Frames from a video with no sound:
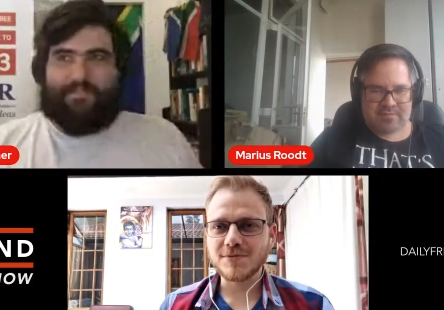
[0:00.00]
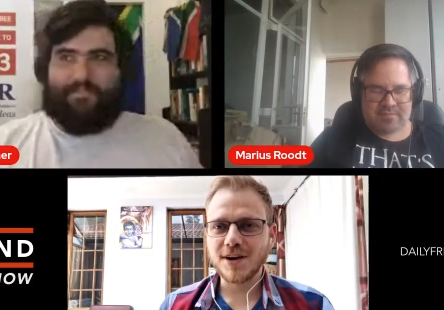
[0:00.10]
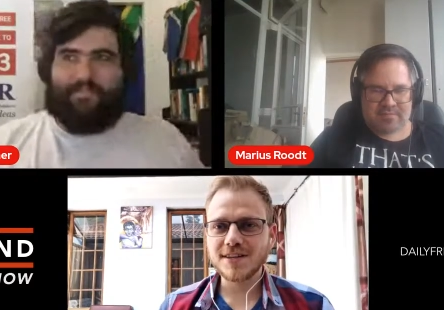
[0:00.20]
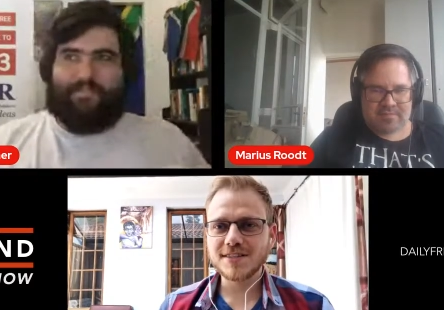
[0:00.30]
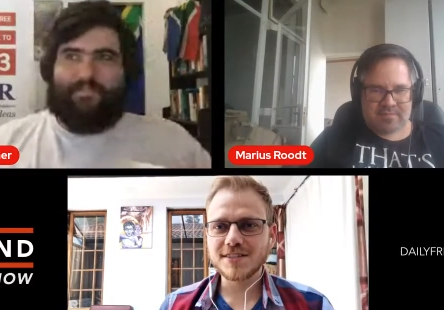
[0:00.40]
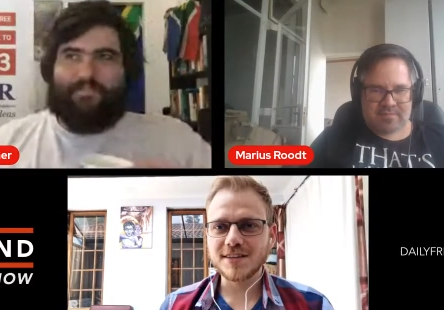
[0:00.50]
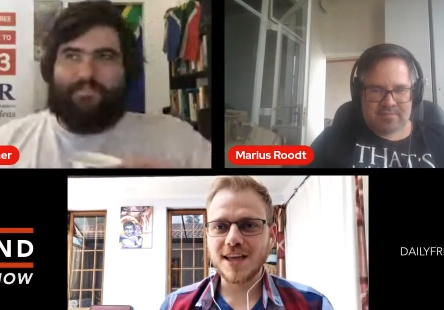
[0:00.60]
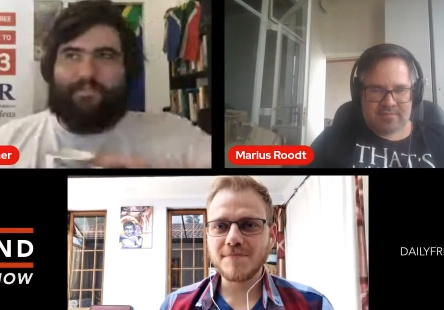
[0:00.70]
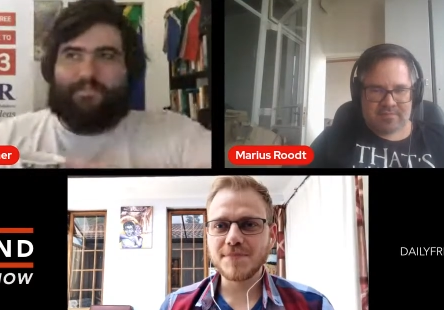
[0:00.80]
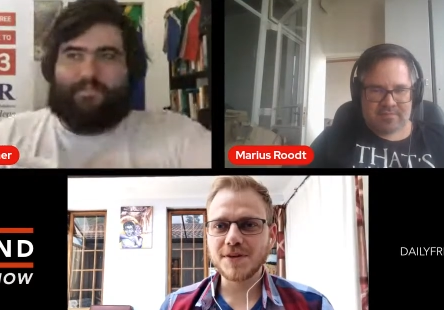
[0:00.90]
Speaker 1: as wide as the
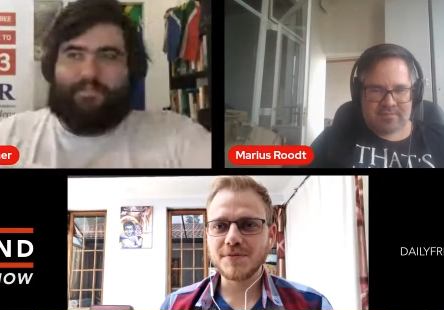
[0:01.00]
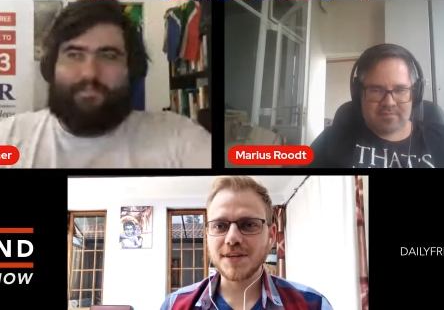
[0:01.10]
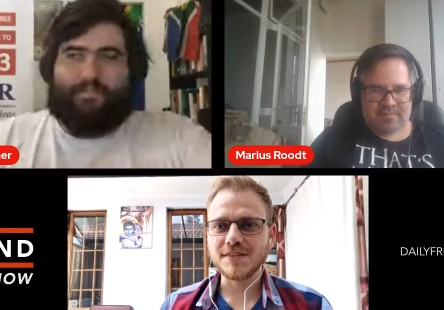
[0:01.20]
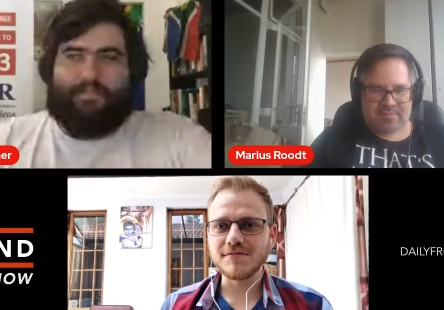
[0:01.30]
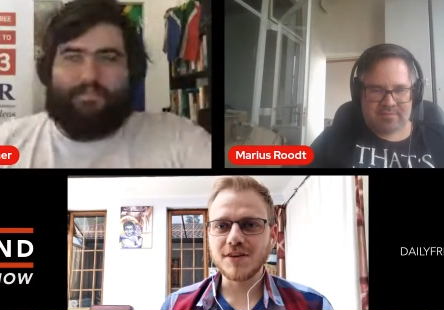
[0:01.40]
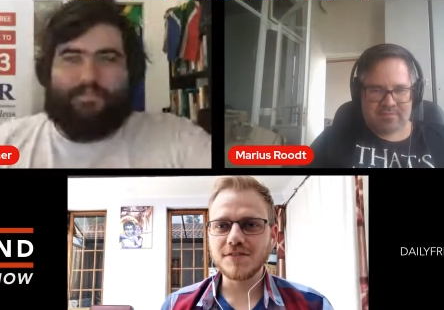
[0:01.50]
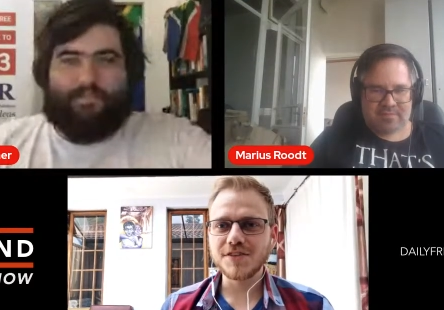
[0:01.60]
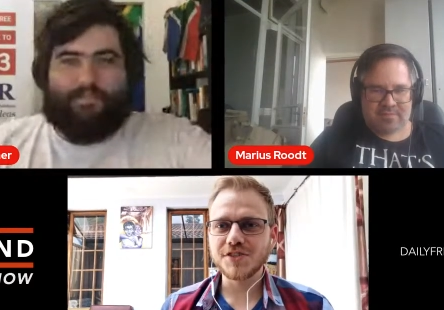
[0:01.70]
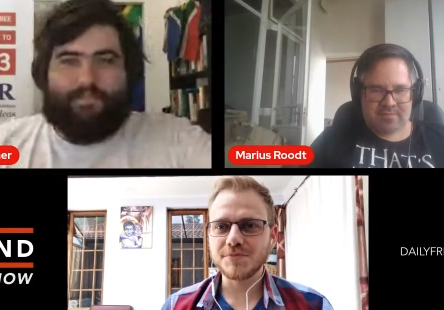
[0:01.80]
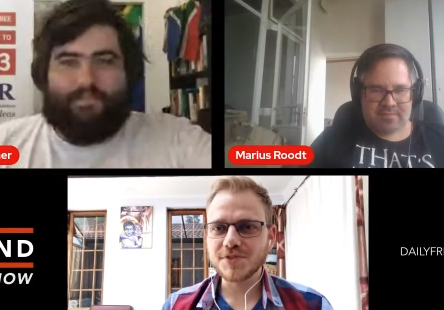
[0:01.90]
gap between
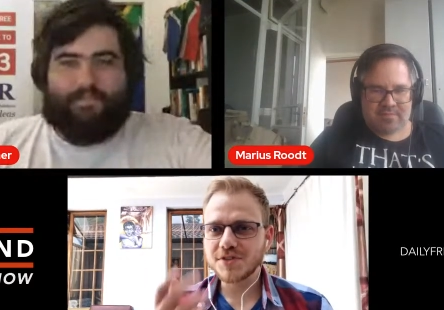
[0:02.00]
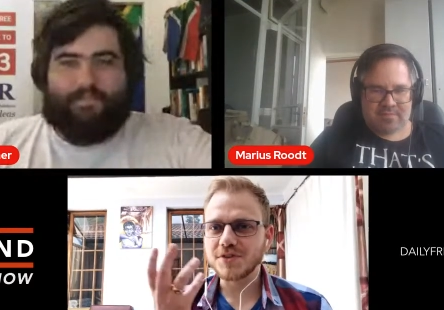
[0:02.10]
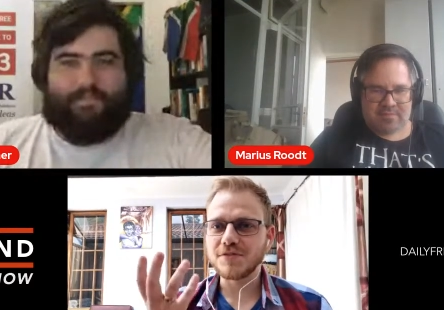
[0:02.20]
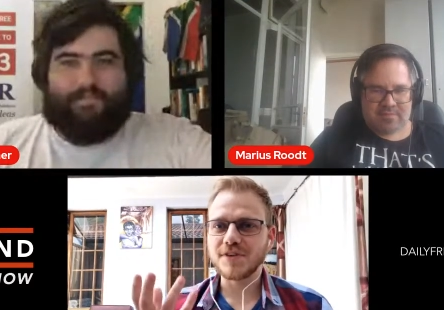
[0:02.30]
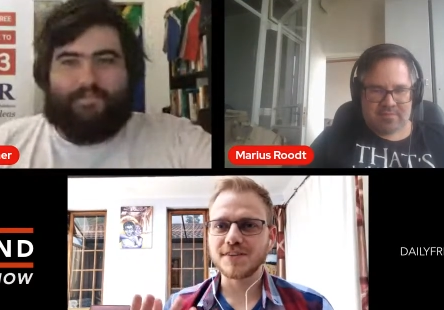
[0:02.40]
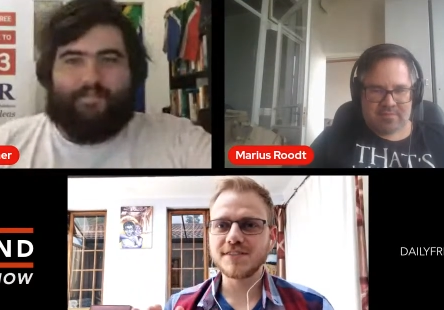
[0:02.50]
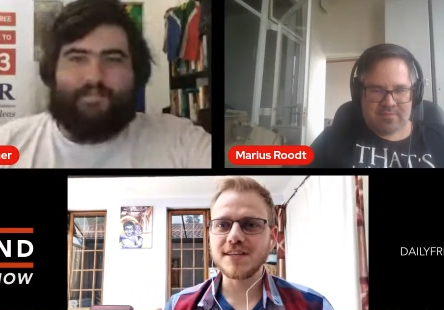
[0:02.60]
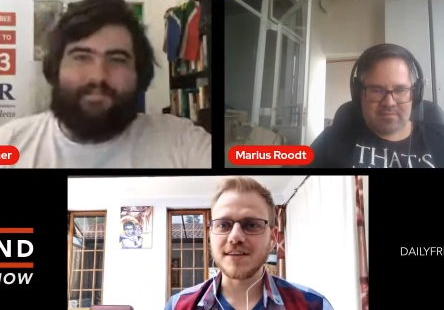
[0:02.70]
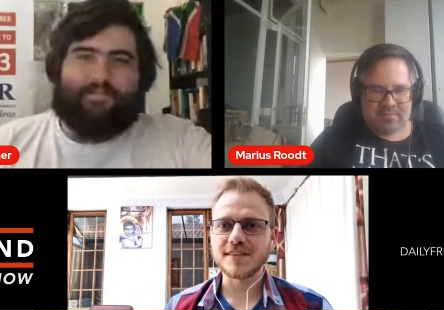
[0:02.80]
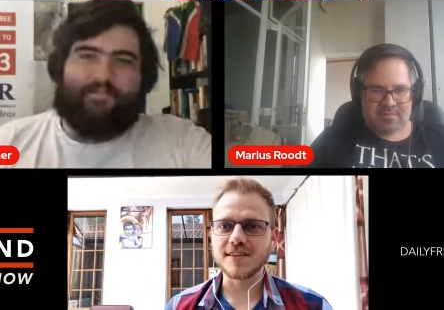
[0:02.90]
Irvin Jim's two front
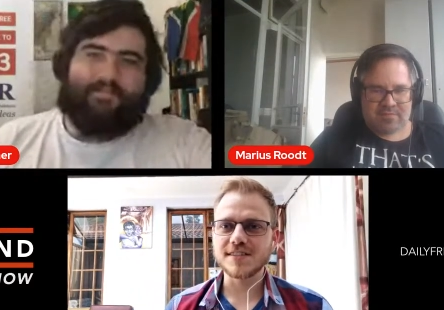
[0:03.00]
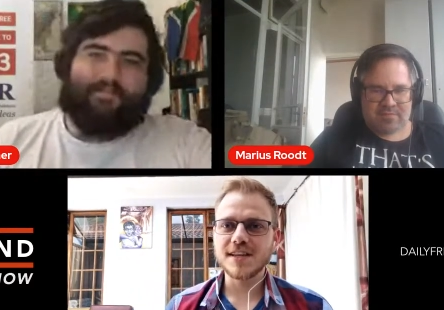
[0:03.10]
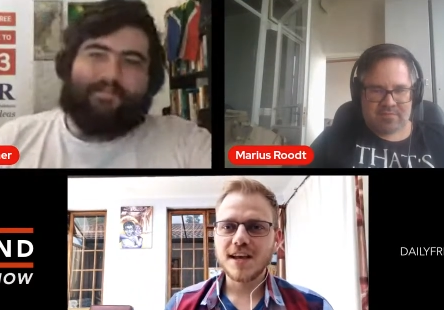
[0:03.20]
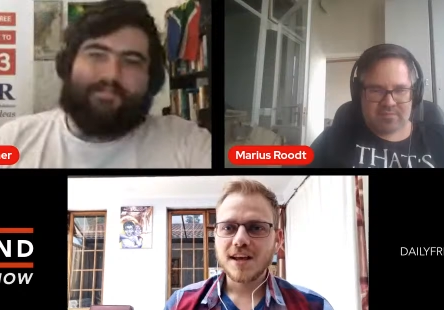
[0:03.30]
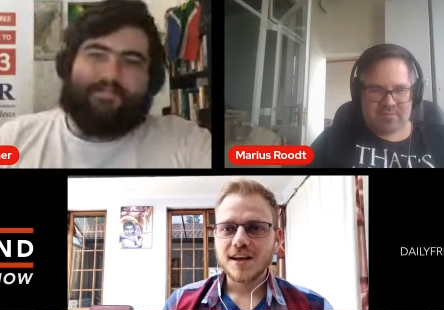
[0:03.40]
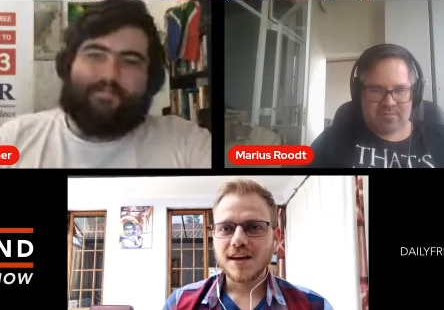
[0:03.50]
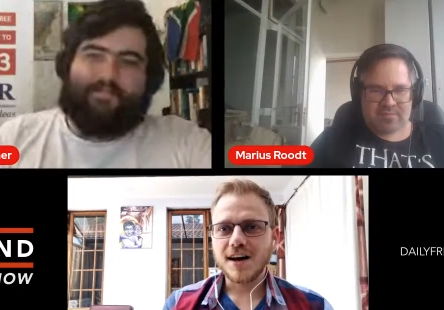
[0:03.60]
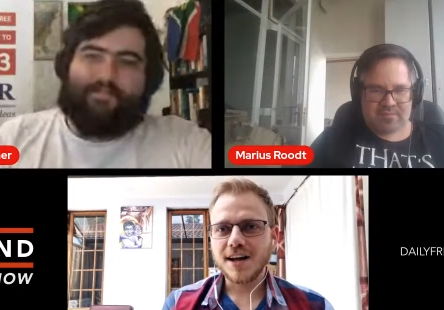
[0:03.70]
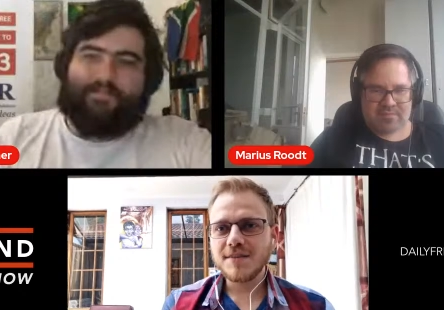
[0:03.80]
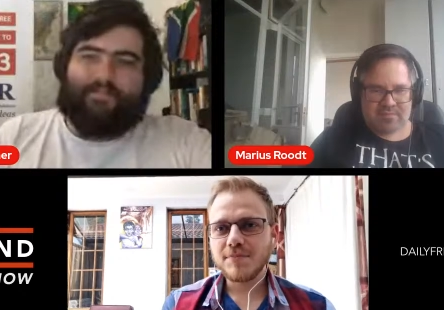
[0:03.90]
teeth is
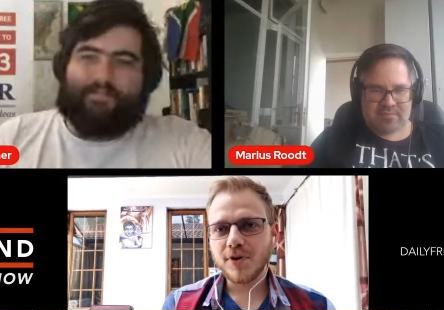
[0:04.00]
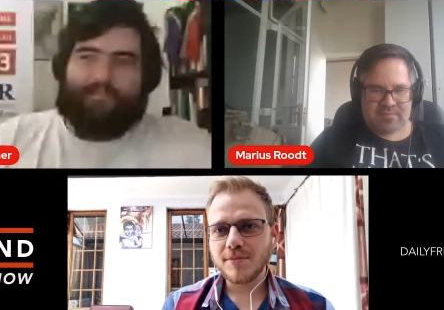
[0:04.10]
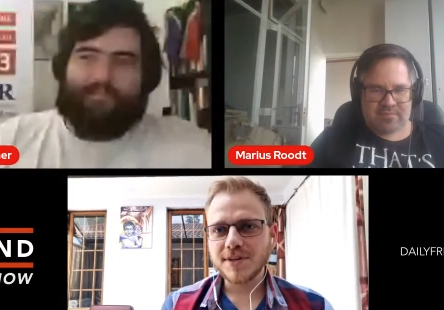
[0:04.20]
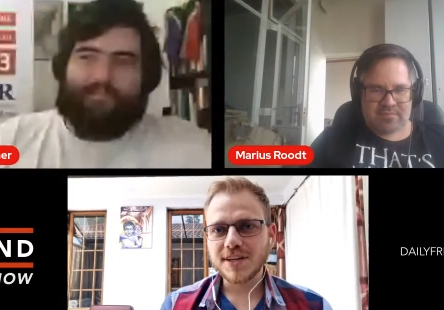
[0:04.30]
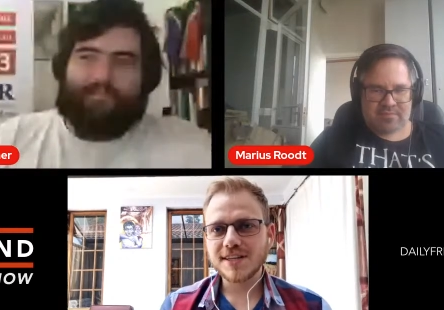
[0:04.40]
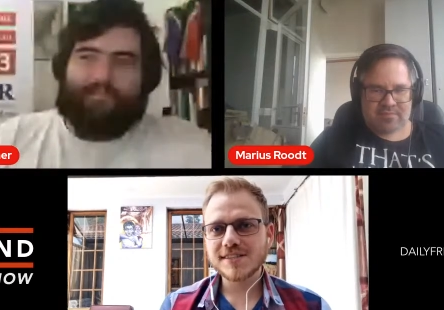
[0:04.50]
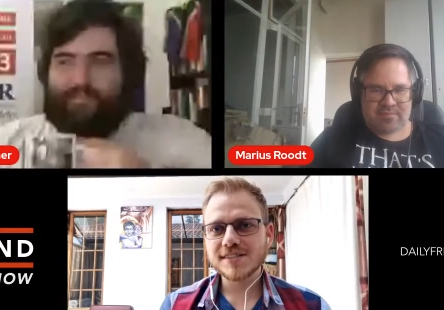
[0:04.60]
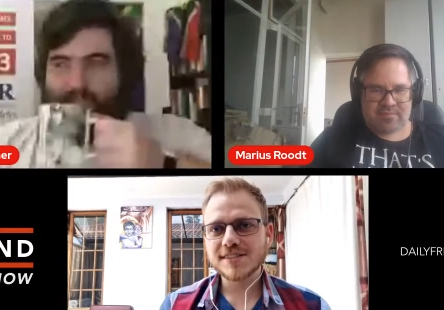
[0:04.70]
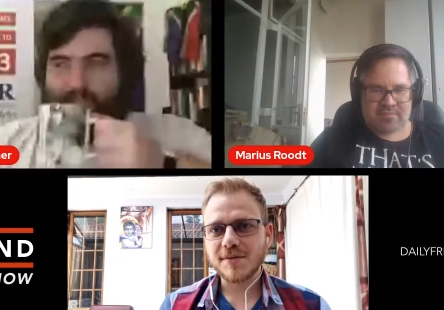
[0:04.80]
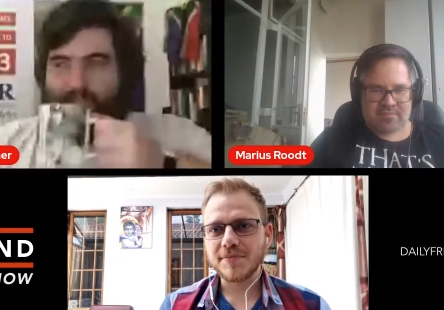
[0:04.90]
uh, unemployment
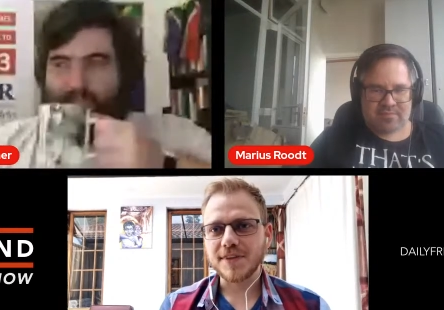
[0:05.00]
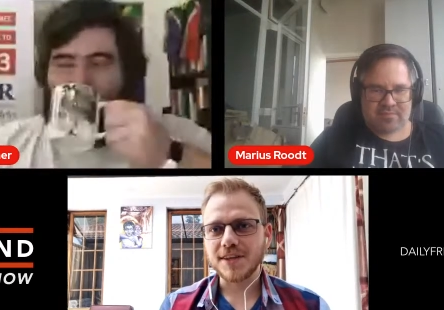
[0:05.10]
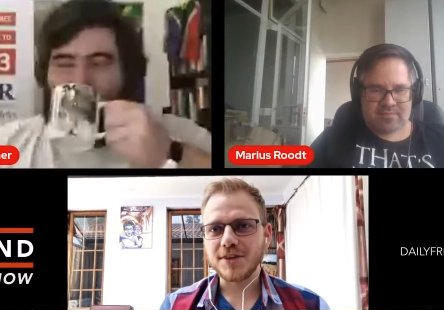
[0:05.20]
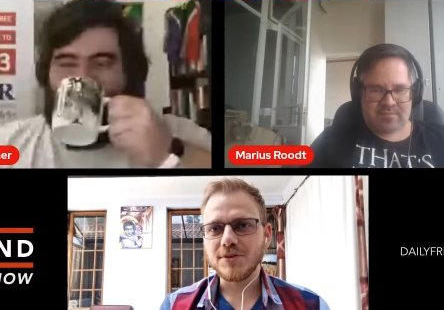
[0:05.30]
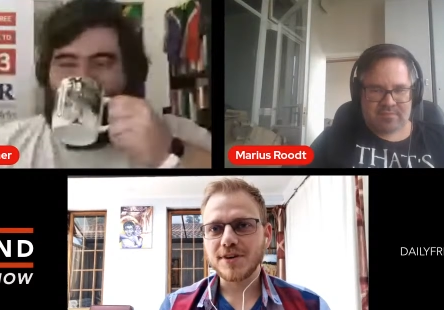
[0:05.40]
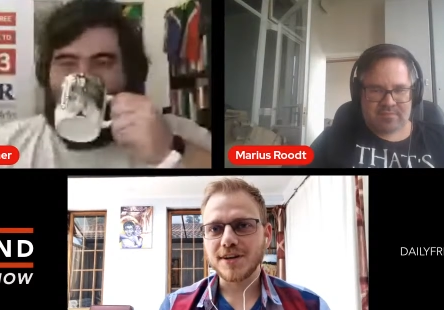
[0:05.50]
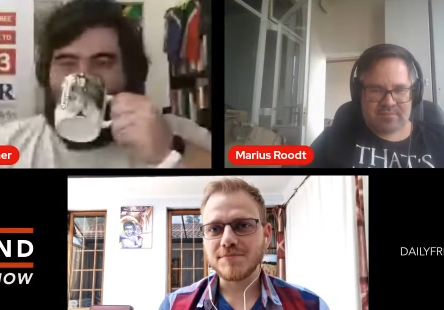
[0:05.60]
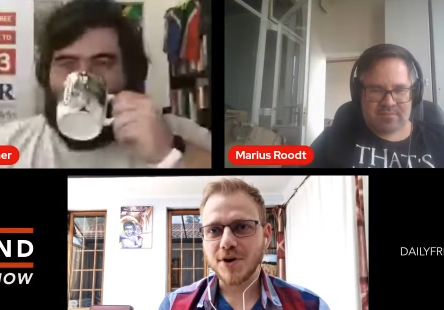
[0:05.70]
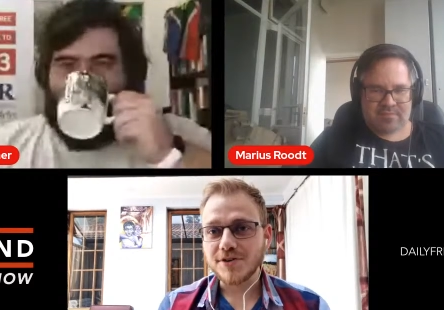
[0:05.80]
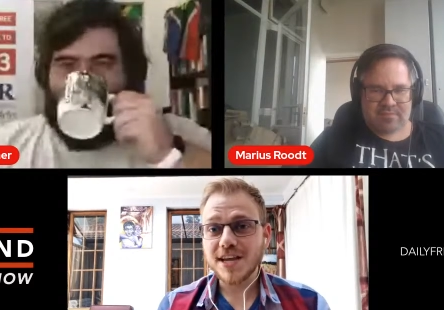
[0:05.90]
isn't something you
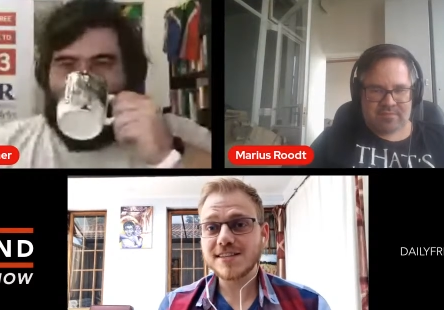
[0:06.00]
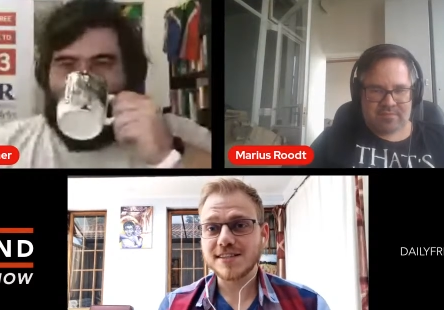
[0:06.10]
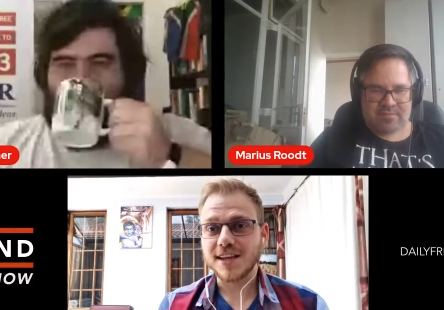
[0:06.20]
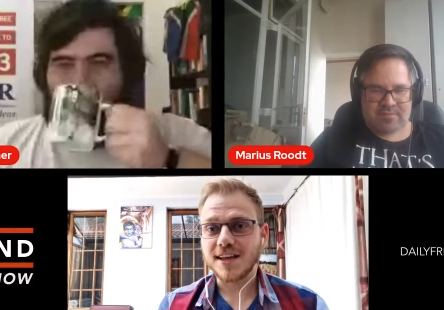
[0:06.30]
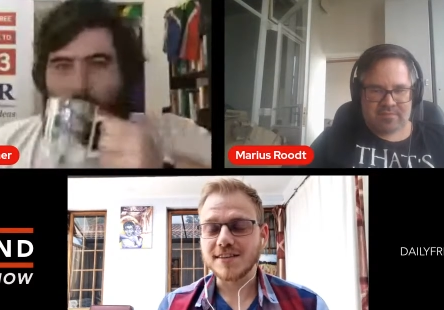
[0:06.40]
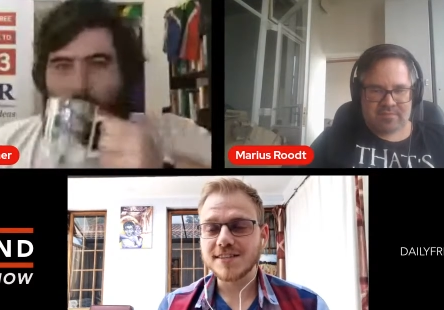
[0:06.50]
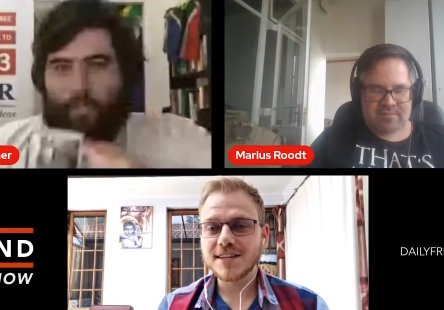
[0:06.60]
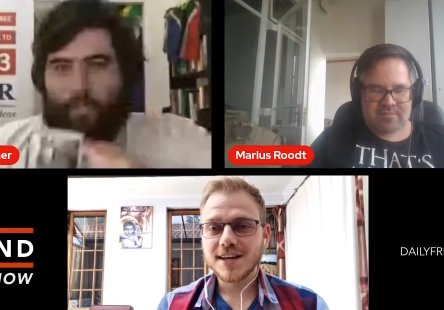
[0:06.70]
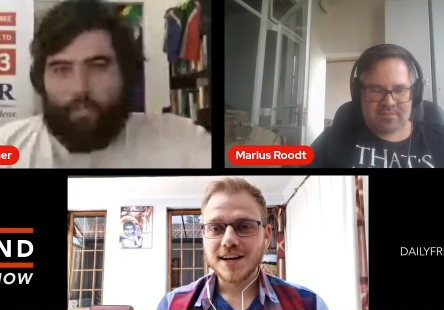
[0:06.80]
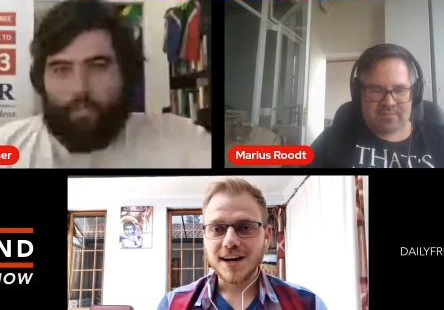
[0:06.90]
can protest against.